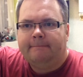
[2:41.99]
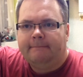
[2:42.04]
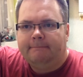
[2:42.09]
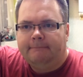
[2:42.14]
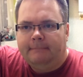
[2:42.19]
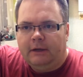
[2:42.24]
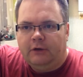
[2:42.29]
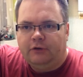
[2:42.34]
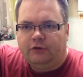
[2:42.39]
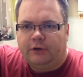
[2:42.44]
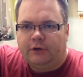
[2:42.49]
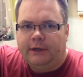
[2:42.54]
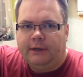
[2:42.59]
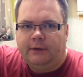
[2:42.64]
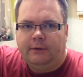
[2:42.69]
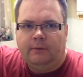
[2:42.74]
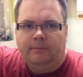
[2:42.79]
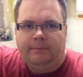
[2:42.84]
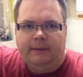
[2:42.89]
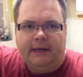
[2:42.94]
Bit of
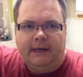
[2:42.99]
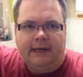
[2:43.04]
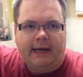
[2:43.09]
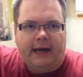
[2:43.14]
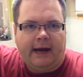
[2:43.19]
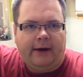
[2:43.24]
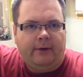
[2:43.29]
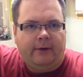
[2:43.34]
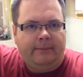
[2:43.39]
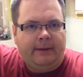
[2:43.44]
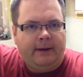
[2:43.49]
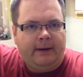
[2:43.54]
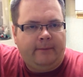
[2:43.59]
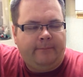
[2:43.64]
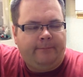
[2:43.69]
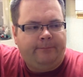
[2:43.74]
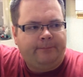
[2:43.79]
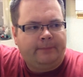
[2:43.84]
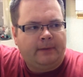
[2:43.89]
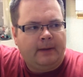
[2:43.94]
treacle, bit of
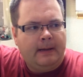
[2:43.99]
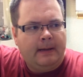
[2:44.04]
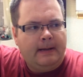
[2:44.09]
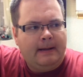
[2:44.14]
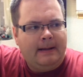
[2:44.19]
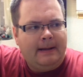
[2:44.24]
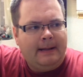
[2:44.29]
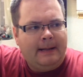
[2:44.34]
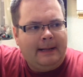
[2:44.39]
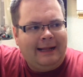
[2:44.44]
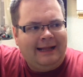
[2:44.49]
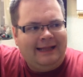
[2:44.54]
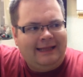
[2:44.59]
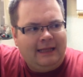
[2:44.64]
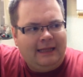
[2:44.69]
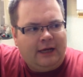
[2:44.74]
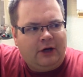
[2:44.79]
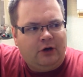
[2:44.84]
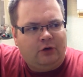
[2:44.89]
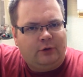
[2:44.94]
caramel,
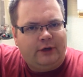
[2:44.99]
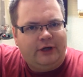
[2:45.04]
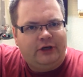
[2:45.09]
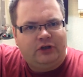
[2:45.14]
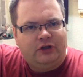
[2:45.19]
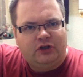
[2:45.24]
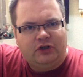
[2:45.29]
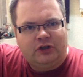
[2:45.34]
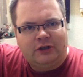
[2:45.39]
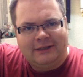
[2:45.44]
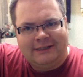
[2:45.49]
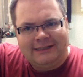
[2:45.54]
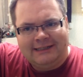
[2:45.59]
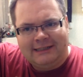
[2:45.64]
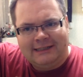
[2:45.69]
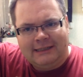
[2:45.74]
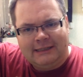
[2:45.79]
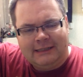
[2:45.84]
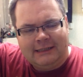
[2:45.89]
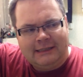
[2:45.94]
licorice,
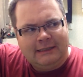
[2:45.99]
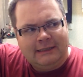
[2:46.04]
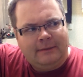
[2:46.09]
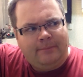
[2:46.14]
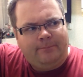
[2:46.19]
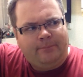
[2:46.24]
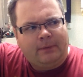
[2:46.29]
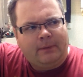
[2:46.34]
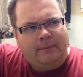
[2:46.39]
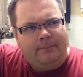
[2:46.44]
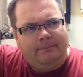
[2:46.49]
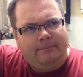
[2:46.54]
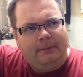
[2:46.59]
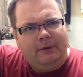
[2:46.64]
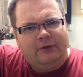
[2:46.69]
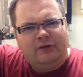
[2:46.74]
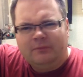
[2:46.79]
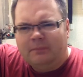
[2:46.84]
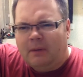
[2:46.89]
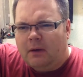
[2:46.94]
bit
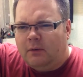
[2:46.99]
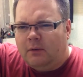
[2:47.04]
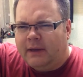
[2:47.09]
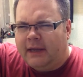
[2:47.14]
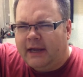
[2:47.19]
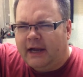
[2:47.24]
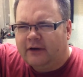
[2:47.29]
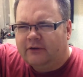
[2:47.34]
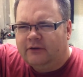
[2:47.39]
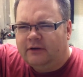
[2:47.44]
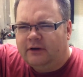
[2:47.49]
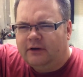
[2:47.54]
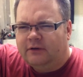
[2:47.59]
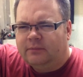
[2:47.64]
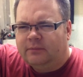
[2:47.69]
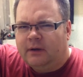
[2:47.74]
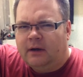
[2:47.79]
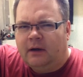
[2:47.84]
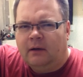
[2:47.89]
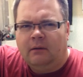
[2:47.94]
smoky actually as
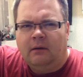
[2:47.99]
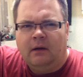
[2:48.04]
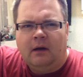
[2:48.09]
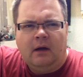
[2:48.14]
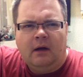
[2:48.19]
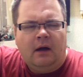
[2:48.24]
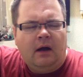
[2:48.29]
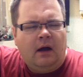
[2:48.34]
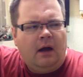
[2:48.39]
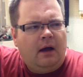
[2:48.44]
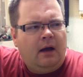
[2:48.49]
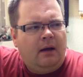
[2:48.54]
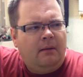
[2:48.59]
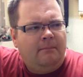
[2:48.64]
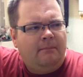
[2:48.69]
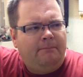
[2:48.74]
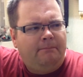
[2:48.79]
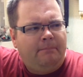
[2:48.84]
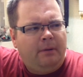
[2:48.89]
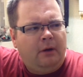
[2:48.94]
well.
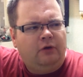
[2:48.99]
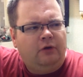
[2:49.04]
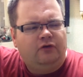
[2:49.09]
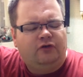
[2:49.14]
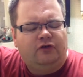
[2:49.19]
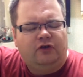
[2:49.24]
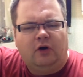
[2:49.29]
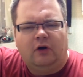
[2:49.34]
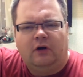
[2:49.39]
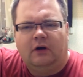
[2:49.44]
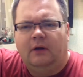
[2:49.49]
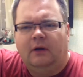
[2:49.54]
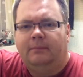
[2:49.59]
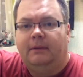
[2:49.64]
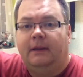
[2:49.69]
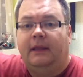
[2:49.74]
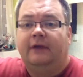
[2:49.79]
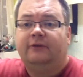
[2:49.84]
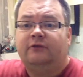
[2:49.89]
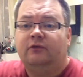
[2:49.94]
Burnt chocolate,
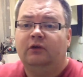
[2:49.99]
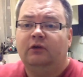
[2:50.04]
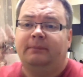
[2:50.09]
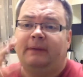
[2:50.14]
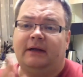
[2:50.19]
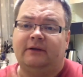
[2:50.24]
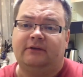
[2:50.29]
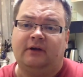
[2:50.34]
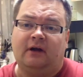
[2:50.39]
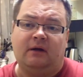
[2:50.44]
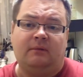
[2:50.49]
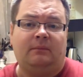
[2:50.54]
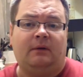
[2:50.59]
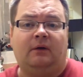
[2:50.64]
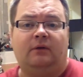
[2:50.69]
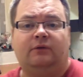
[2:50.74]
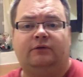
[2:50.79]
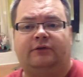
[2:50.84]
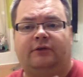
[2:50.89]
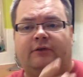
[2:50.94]
but that's all about dark
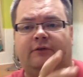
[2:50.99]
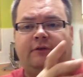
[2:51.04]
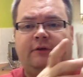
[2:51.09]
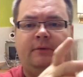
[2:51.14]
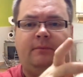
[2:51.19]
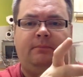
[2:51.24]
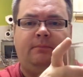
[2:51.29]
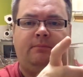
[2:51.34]
malts, as you